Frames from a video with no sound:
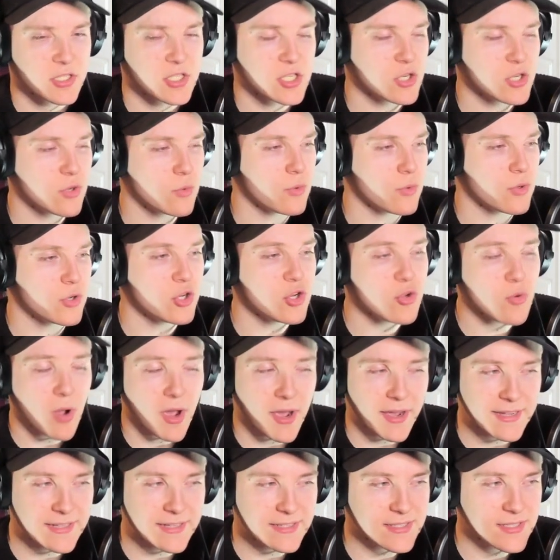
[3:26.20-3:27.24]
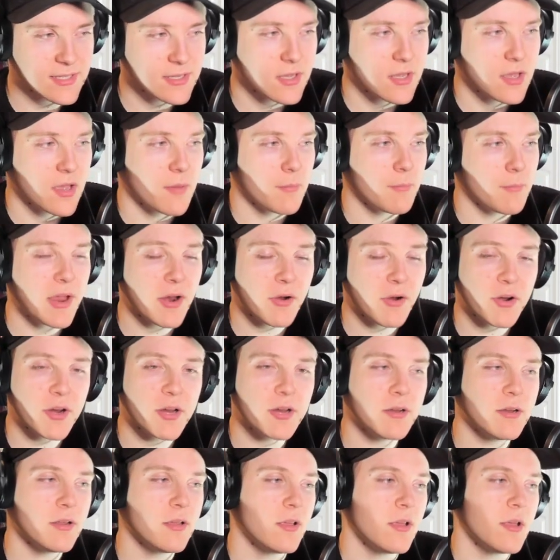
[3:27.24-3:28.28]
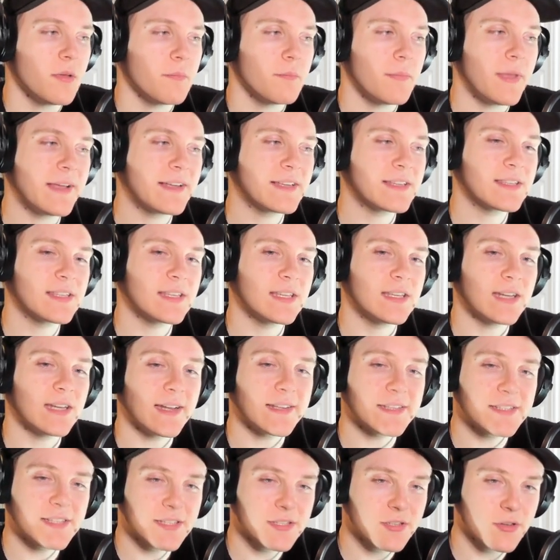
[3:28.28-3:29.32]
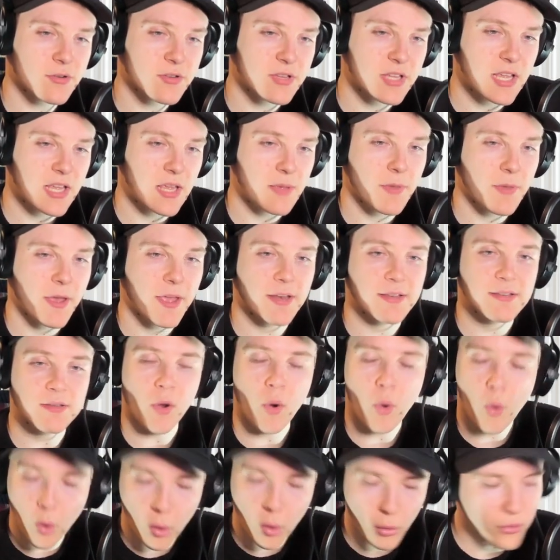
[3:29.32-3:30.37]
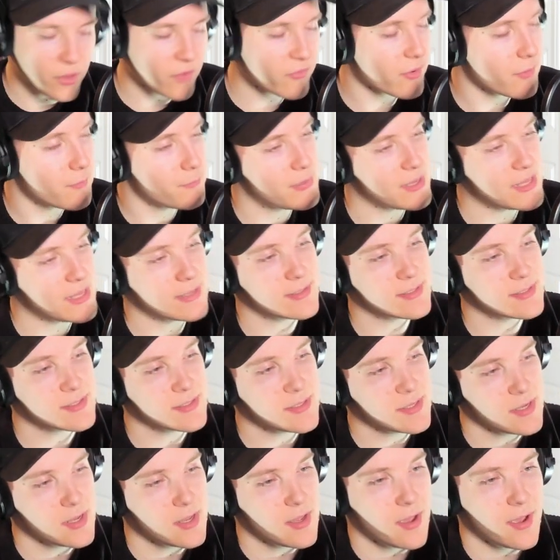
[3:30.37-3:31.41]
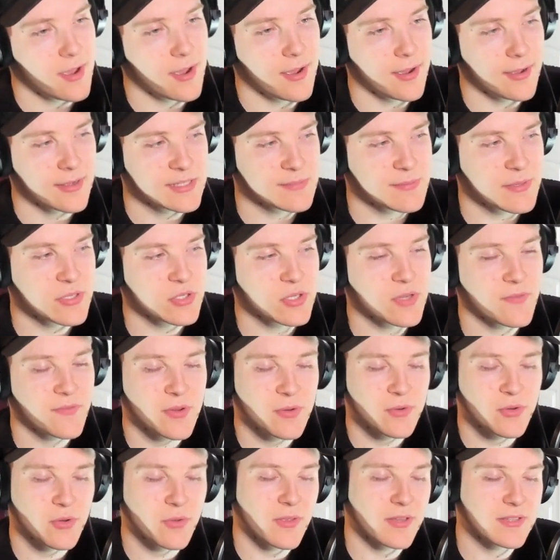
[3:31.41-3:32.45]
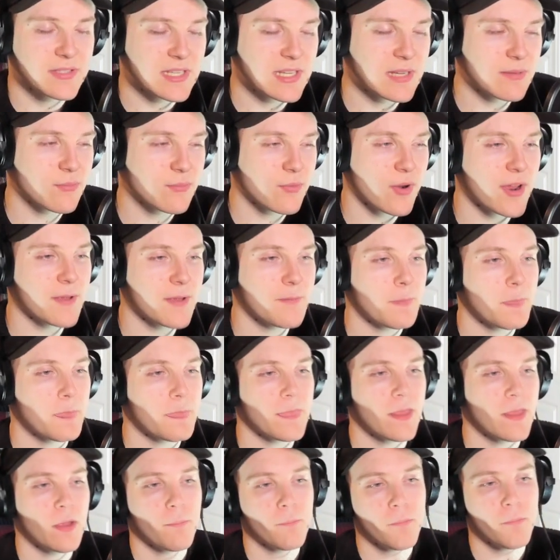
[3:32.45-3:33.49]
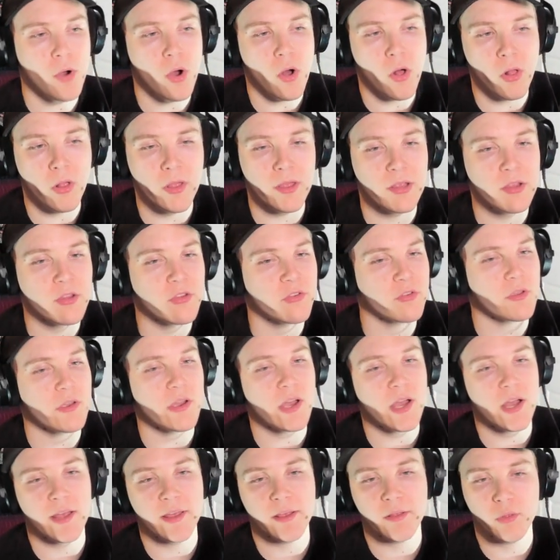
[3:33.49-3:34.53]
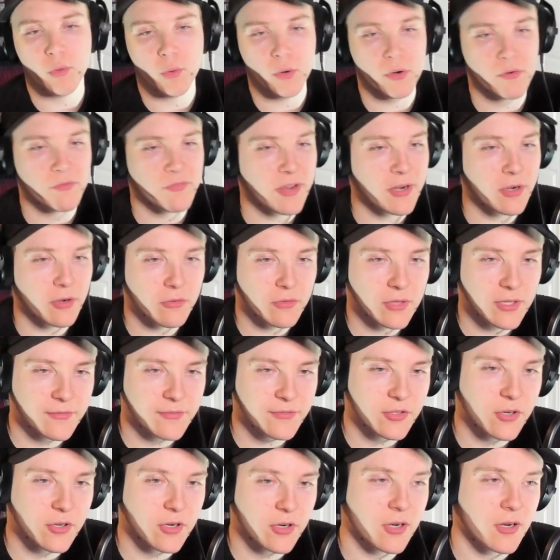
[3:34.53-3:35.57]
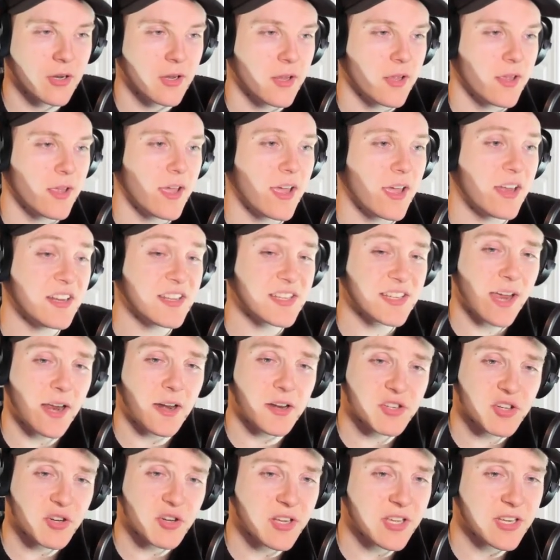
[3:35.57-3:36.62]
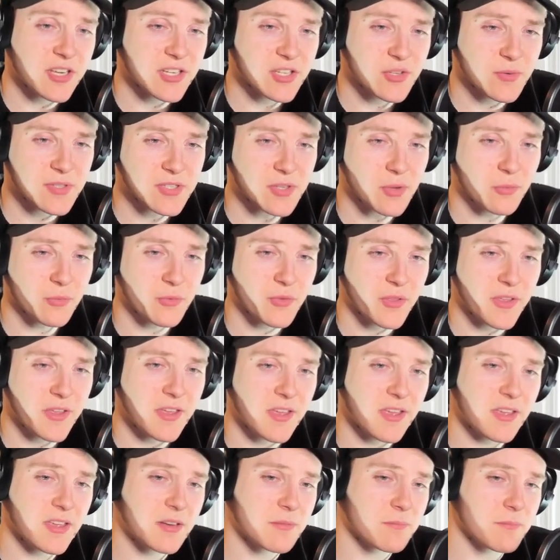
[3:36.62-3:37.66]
to new heights. Marin makes the Night Sister team a whole different beast, especially if you do the team right. Maul is a Lord Vader lifter, and he's kind of turning into his own thing,